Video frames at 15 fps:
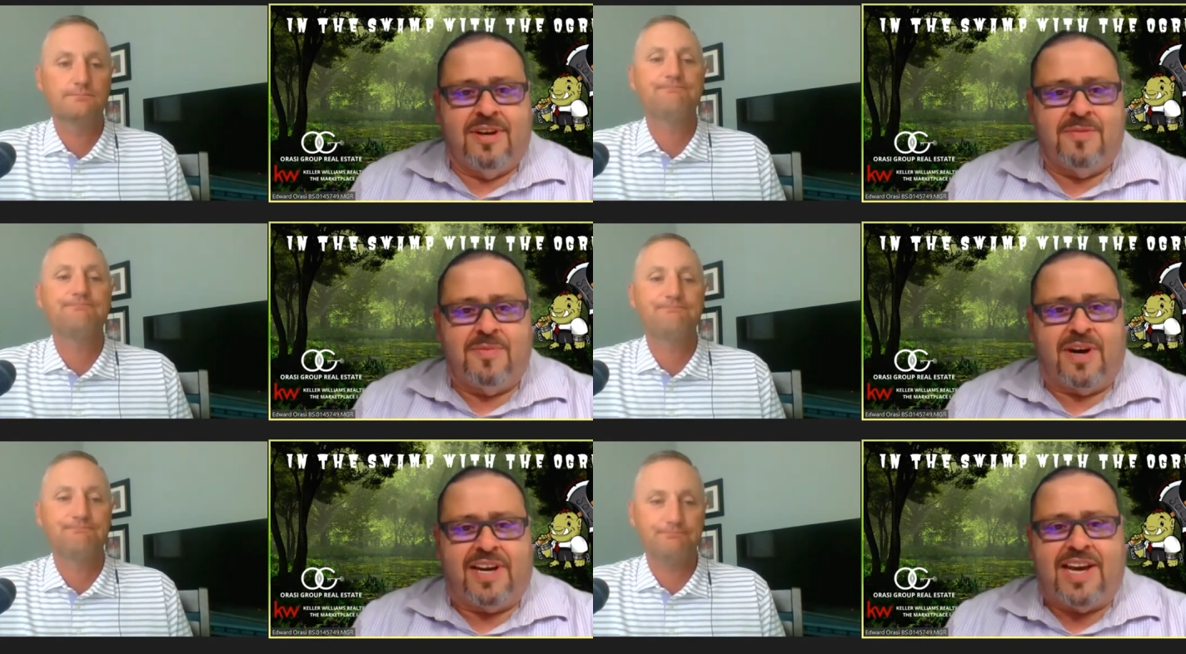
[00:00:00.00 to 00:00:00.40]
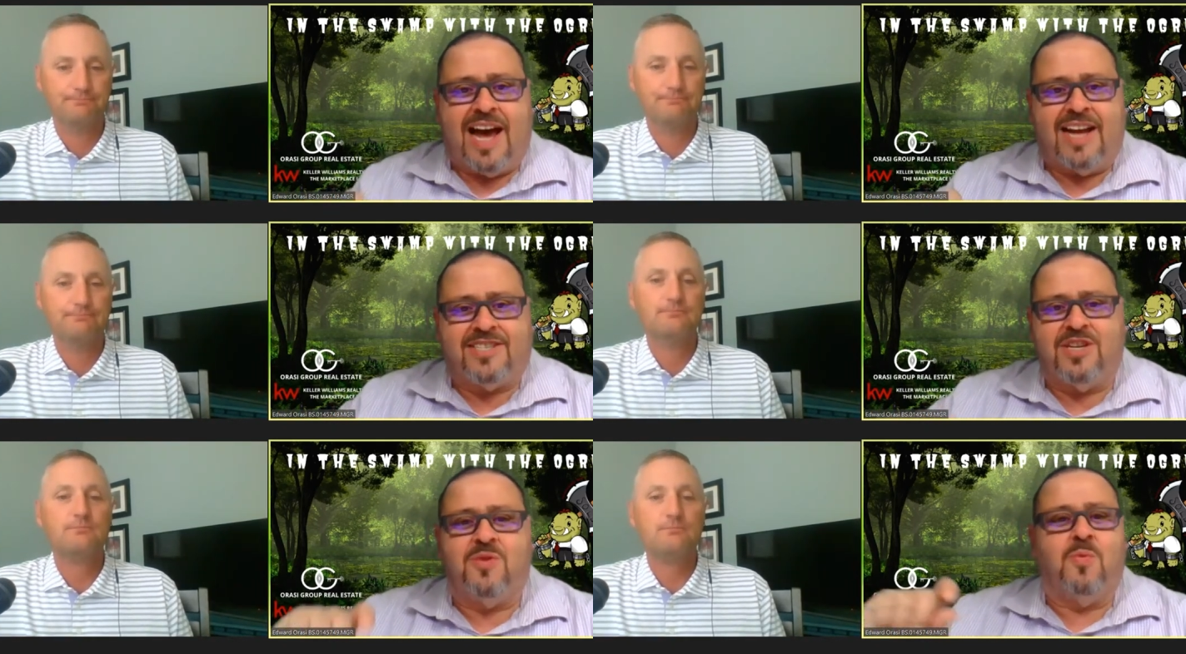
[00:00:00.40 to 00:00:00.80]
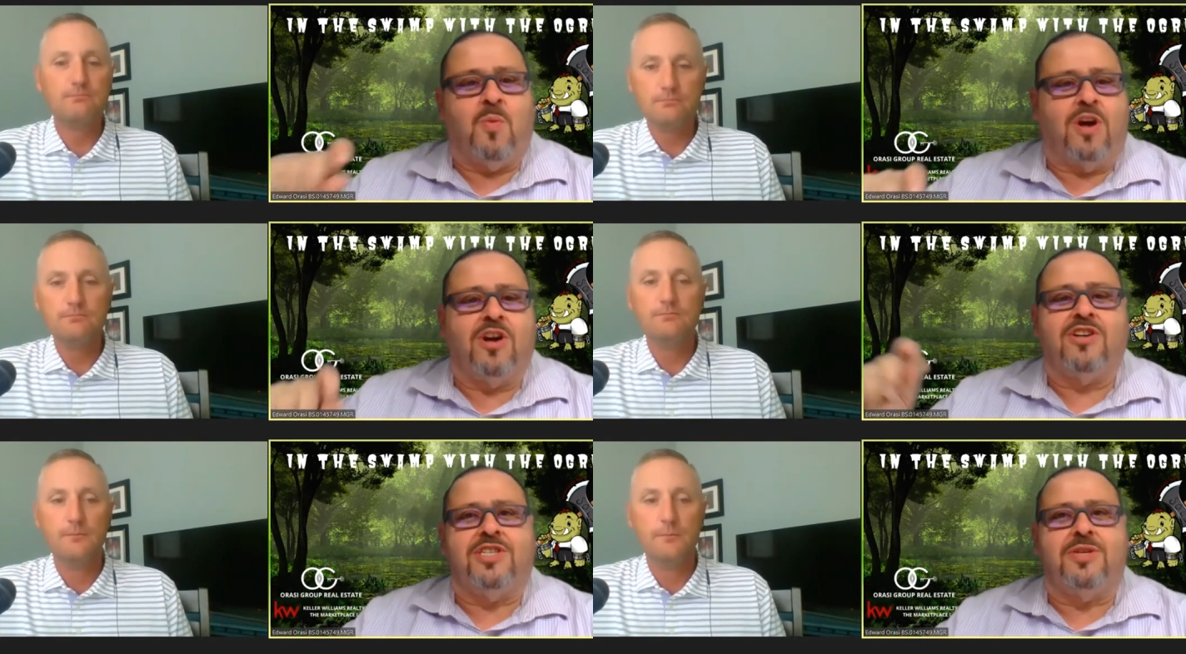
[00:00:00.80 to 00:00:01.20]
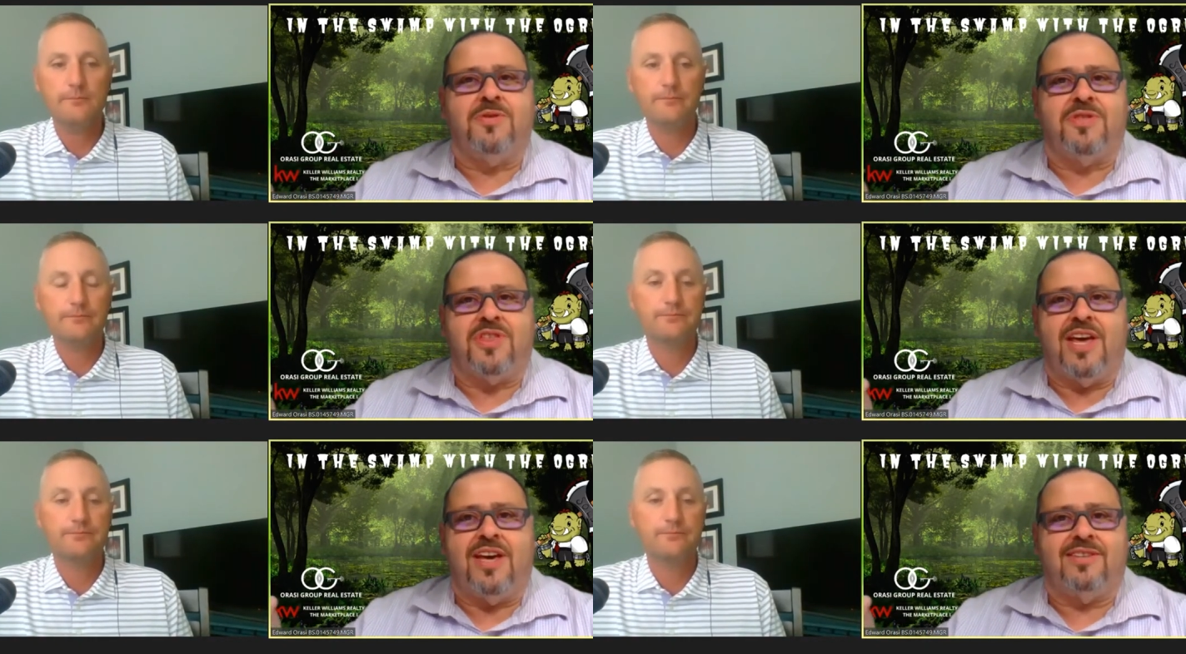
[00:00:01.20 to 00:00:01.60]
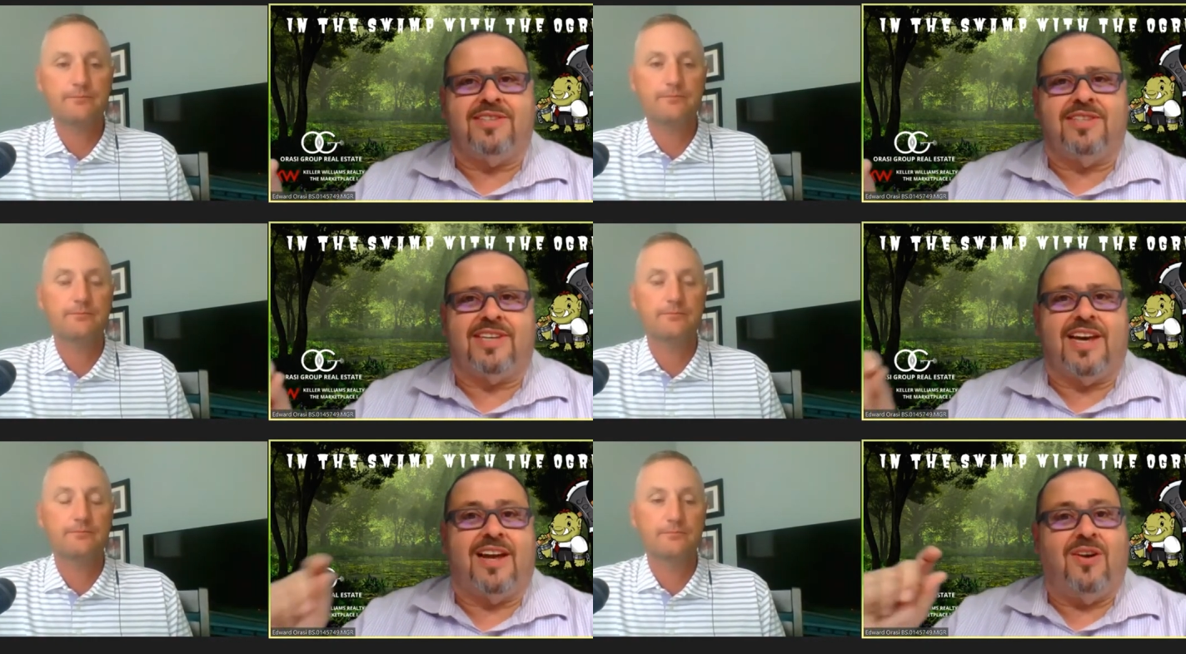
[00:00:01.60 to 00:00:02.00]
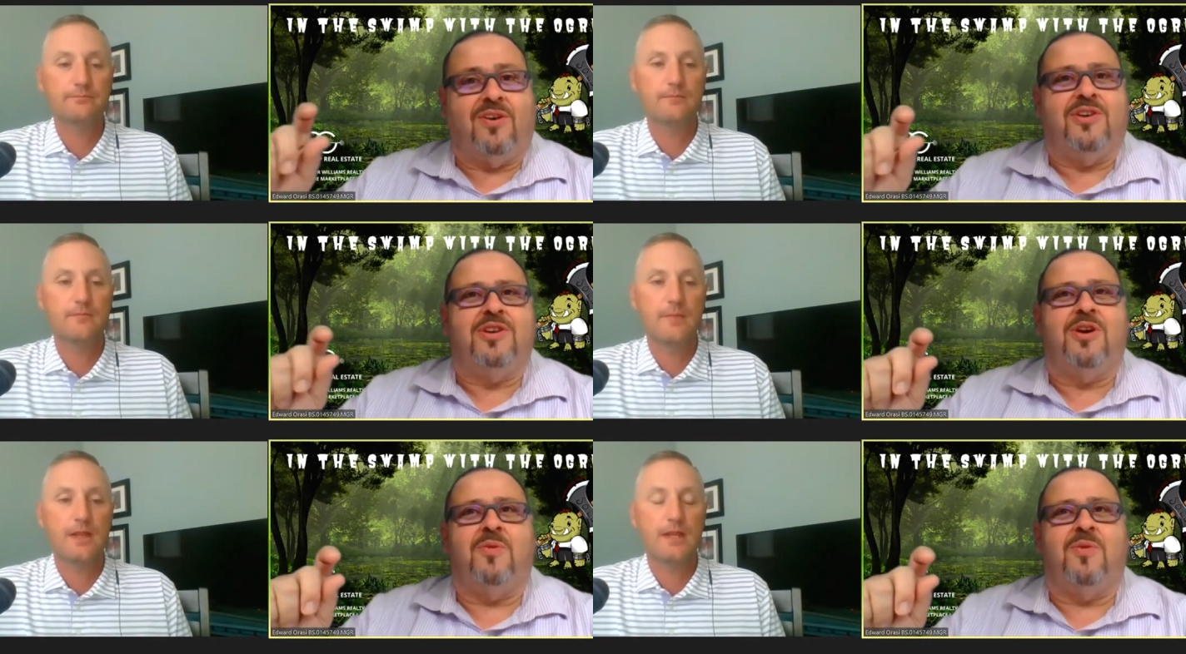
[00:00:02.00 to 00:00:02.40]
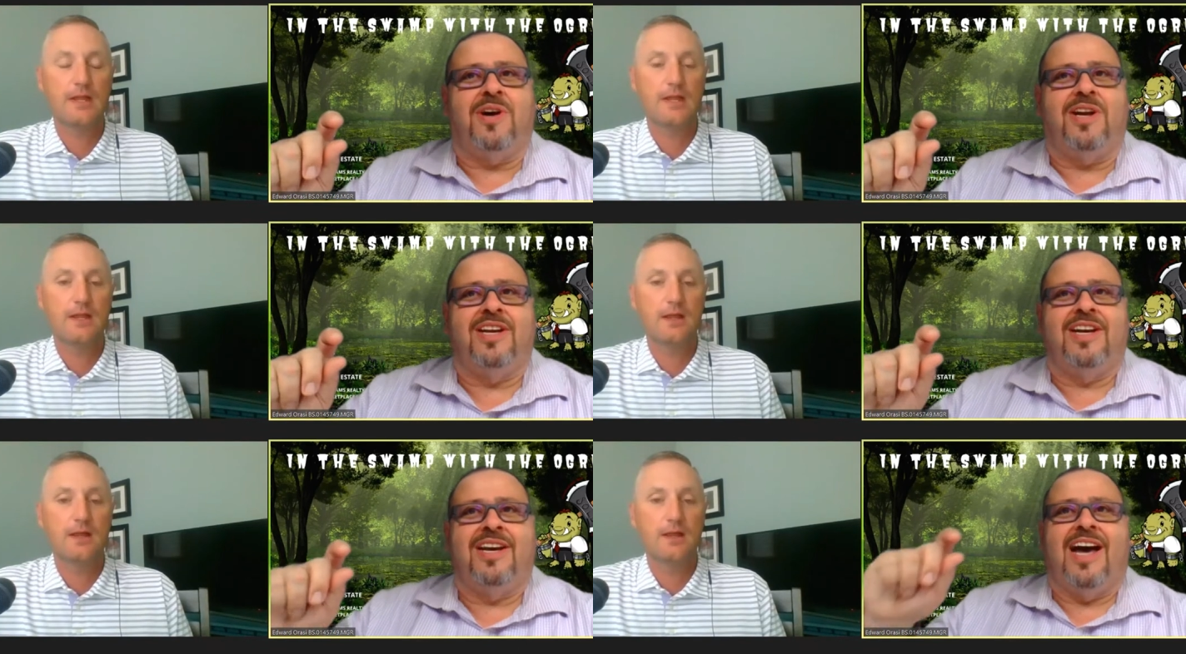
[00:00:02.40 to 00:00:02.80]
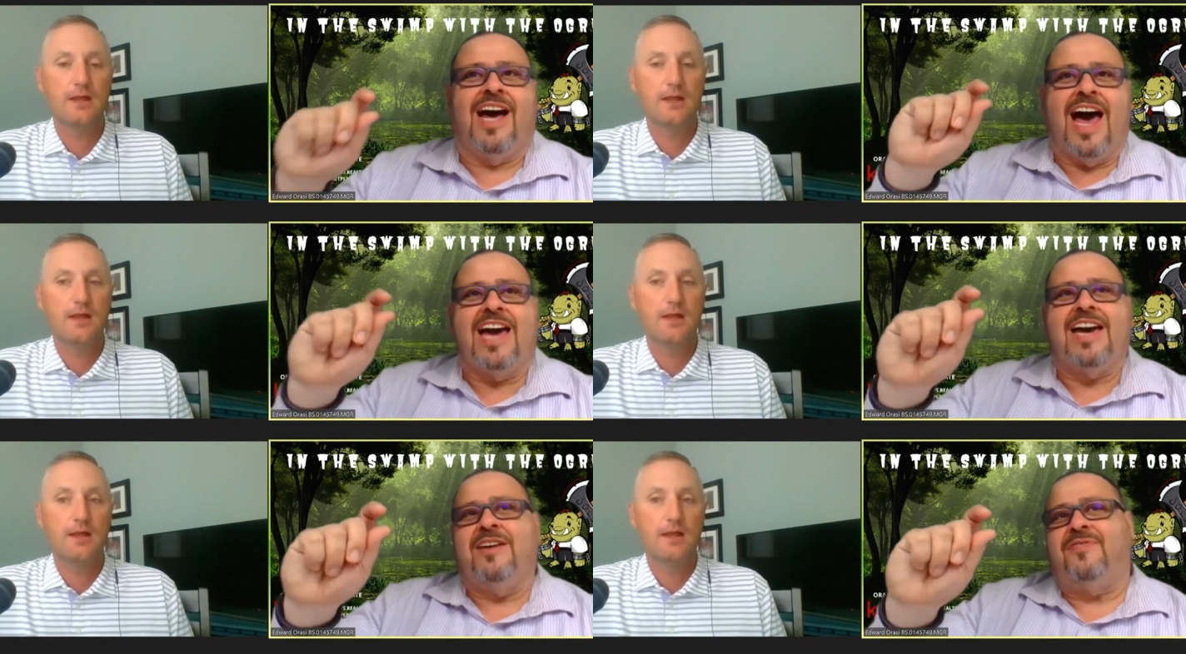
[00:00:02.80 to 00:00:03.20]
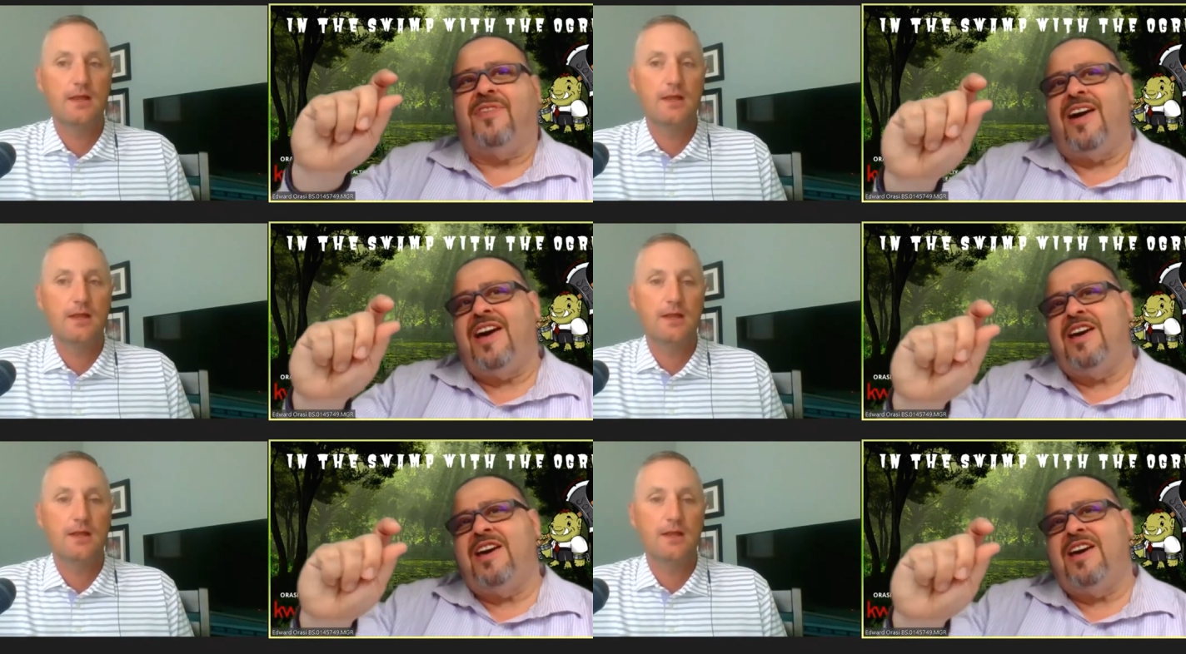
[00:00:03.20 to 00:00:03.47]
Speaker 1: But catching one or two things and saying, oh, you know what? I, if I